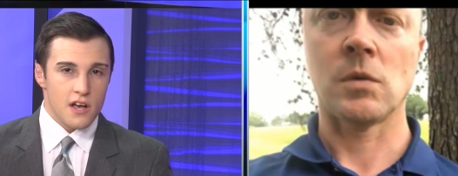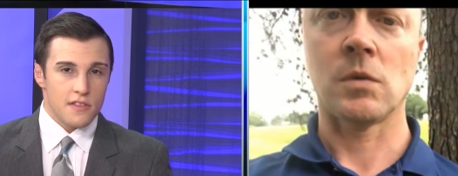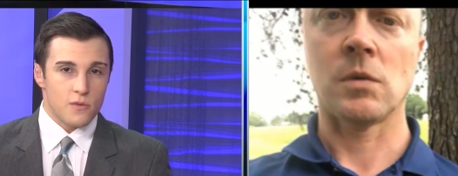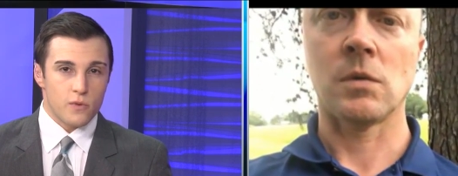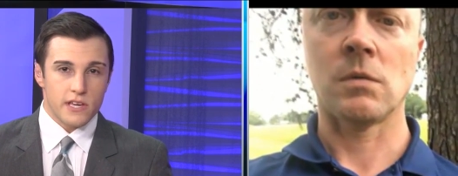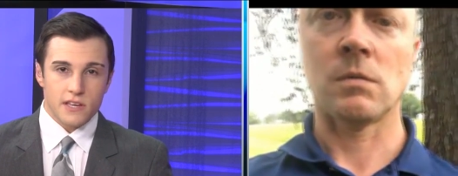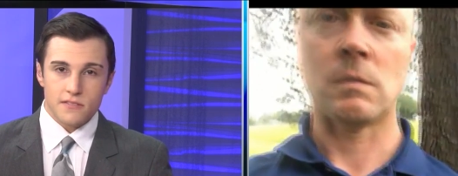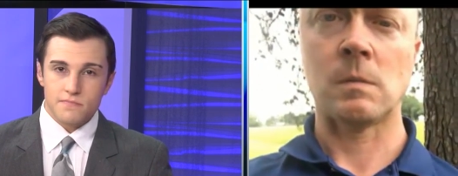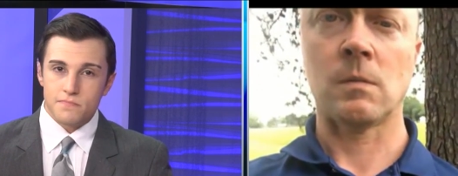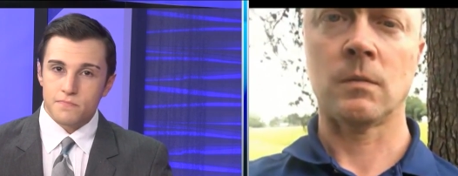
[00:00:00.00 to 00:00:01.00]
Speaker 1: that we
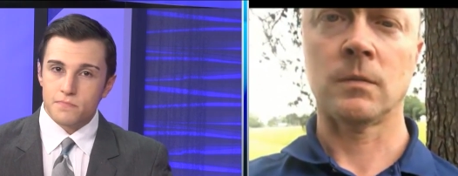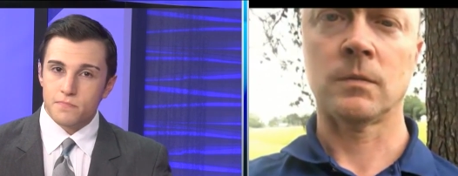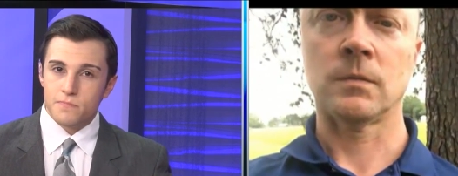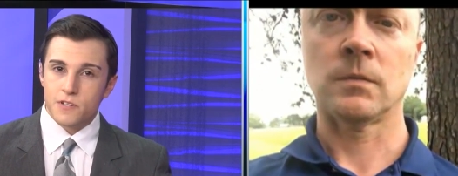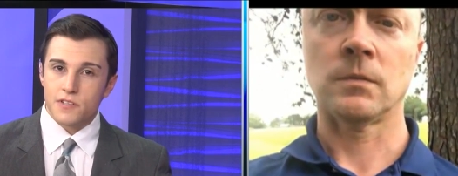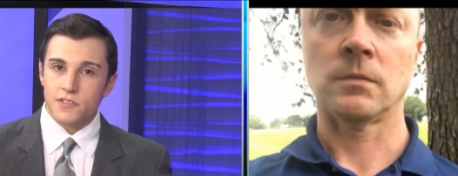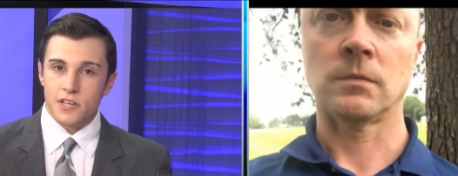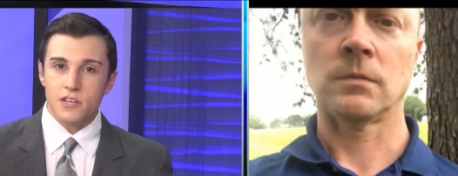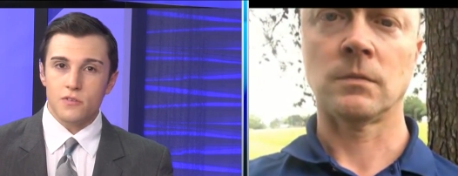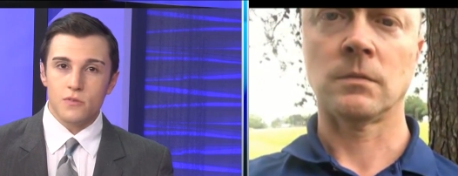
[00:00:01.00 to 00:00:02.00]
can
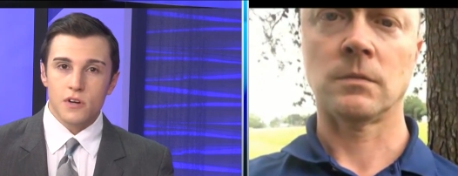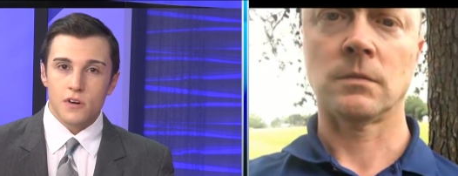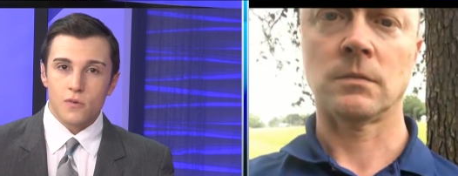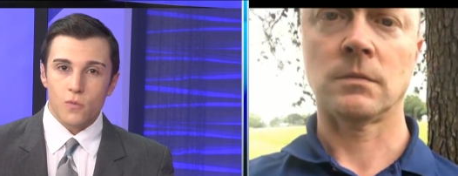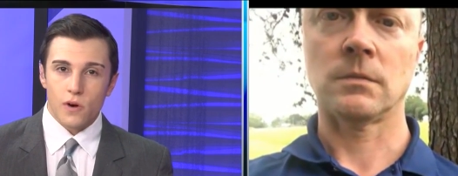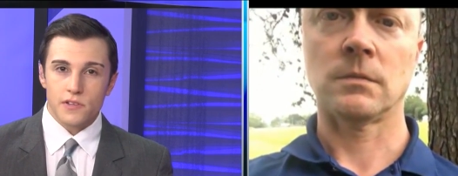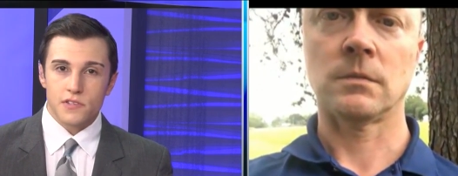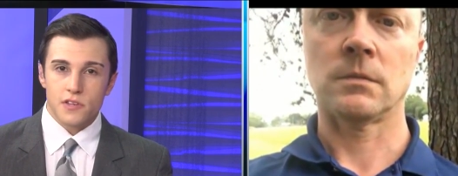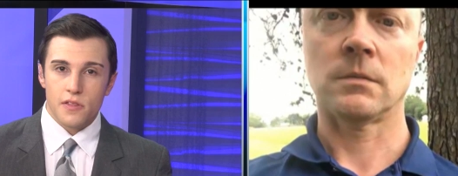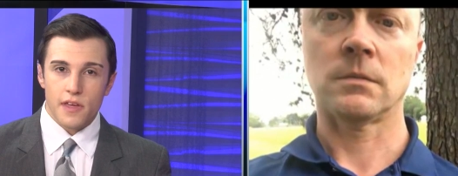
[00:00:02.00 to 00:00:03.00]
continue
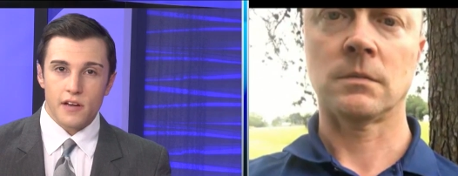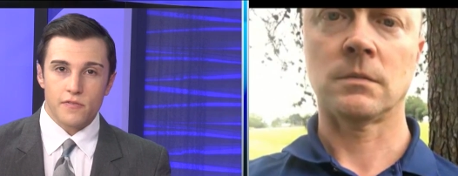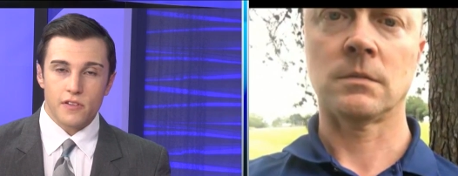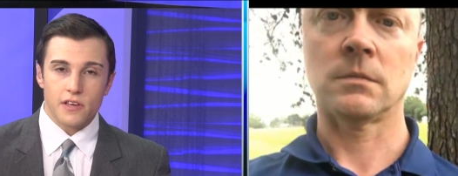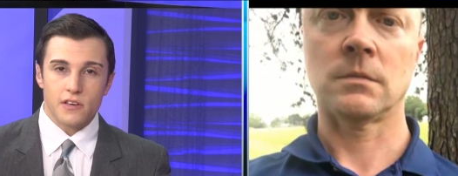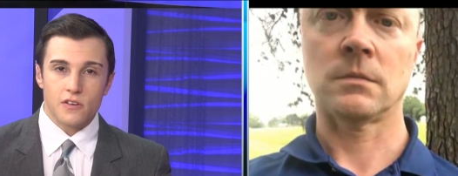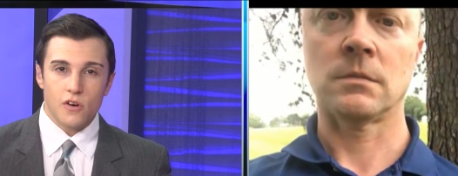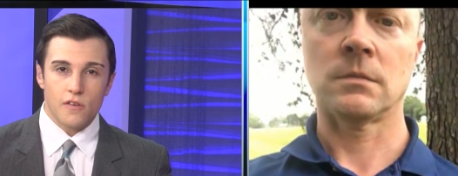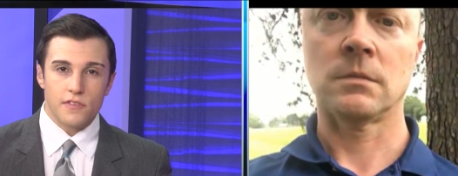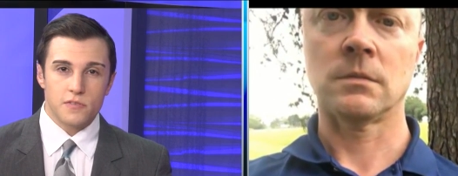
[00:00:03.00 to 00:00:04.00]
once, thankfully,
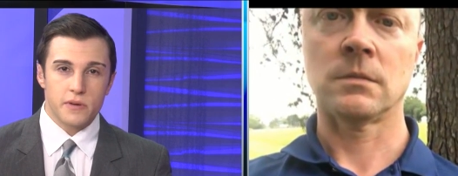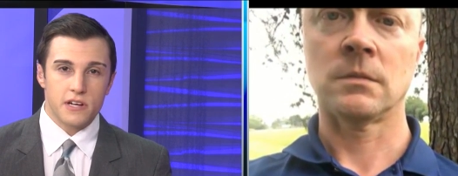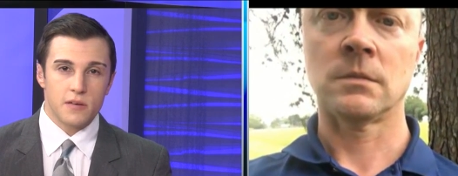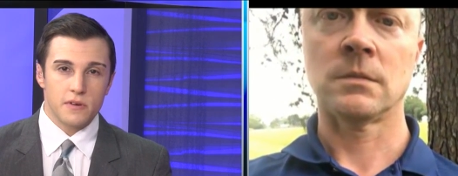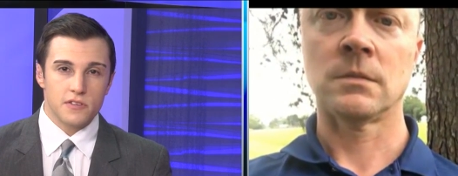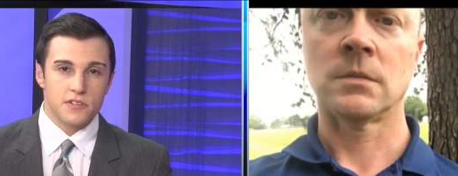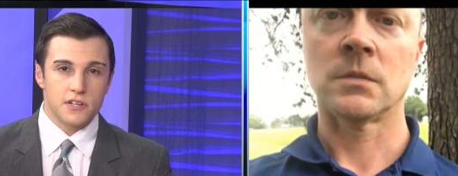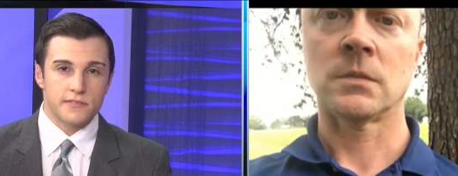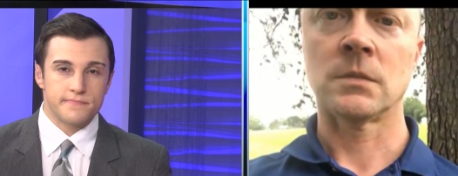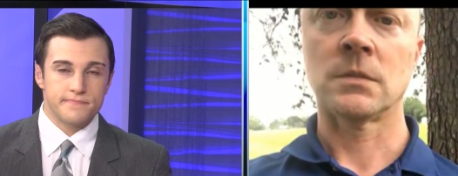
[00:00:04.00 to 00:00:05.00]
all this pandemic is done?
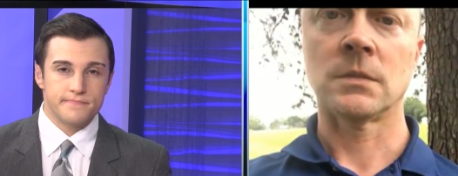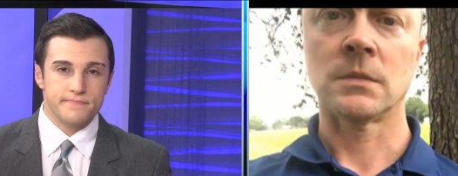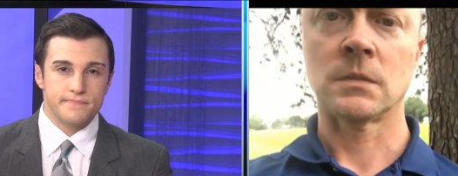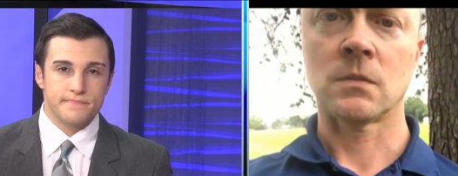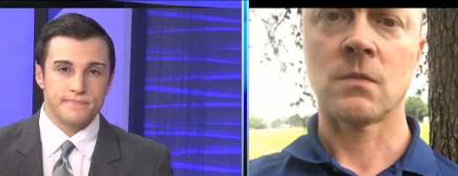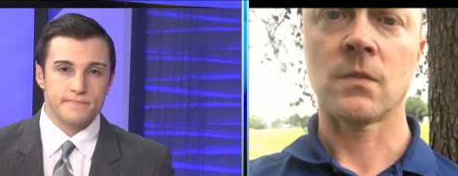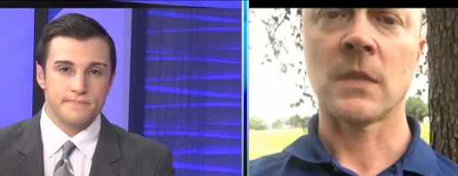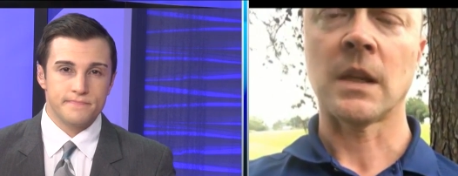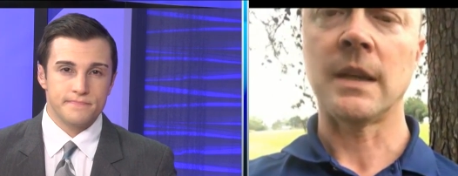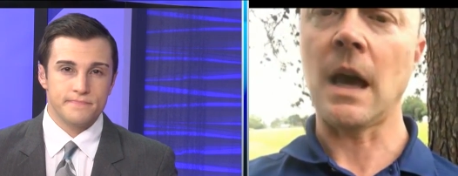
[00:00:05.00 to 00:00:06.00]

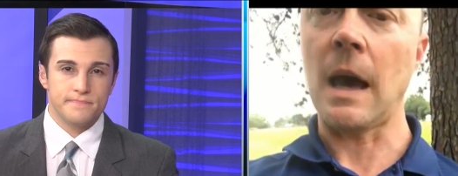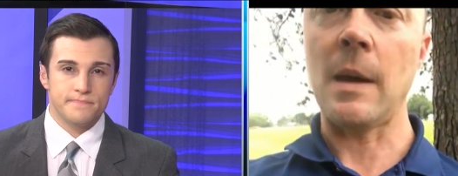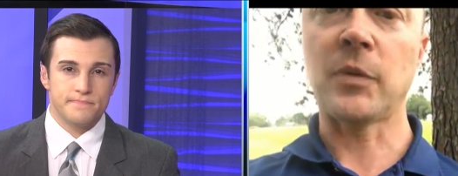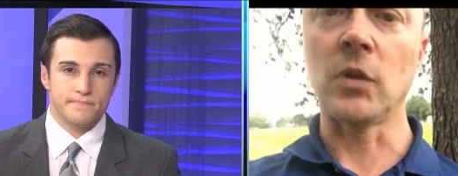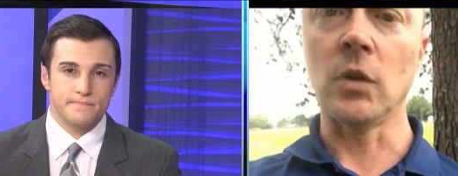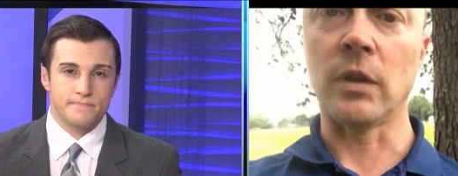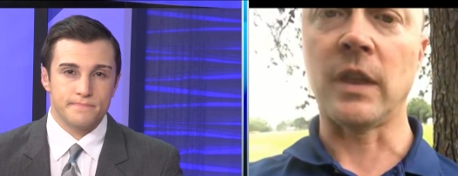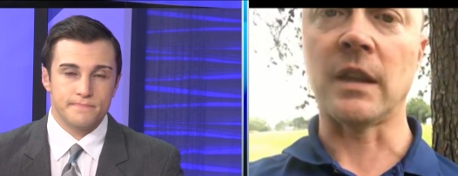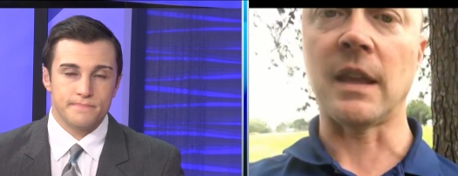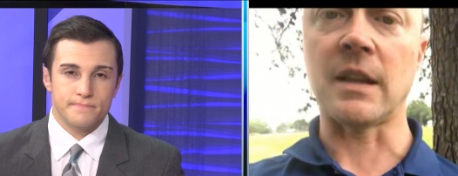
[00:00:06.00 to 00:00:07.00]
Speaker 2: Yeah, I absolutely
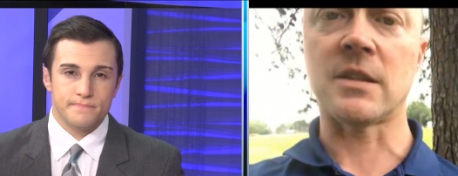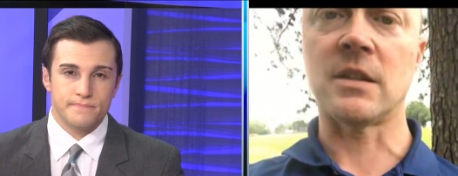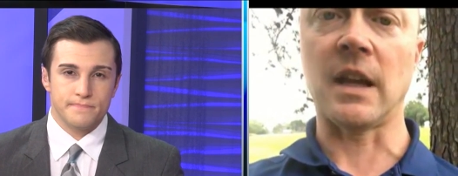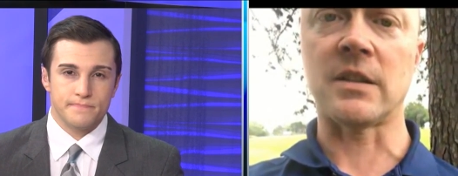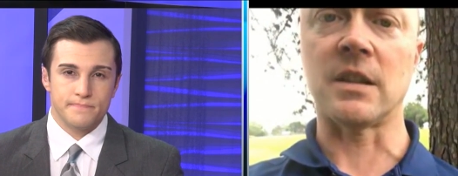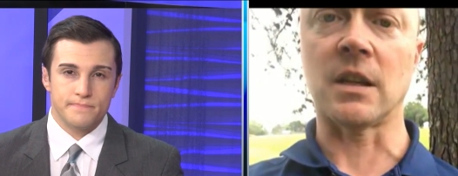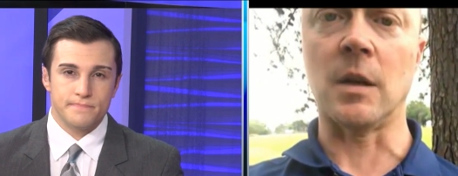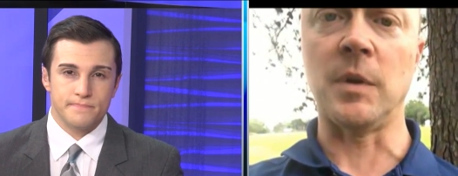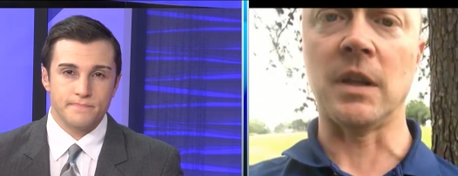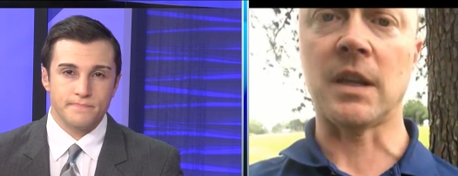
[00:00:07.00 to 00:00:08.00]
think that's that's
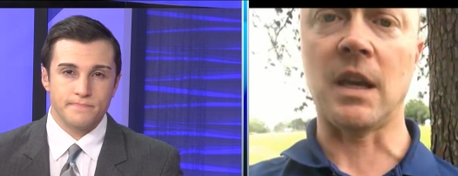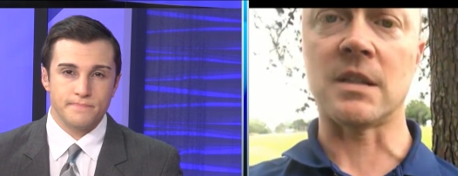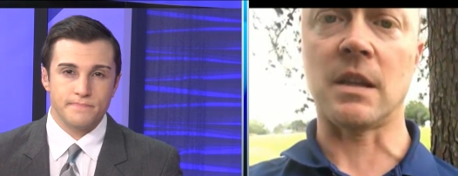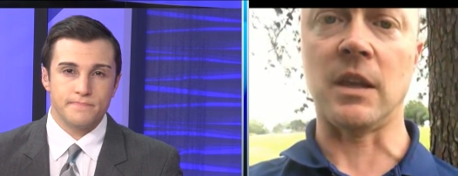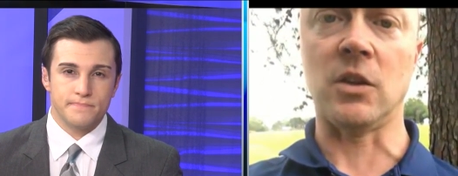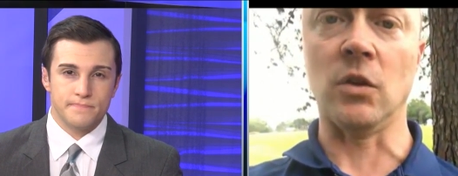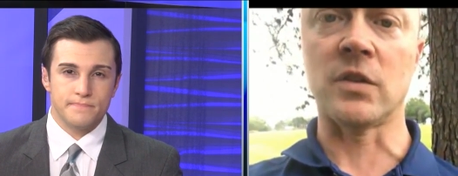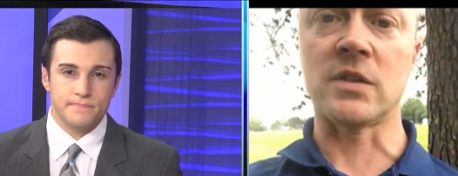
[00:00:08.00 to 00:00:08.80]
going to be the case. I think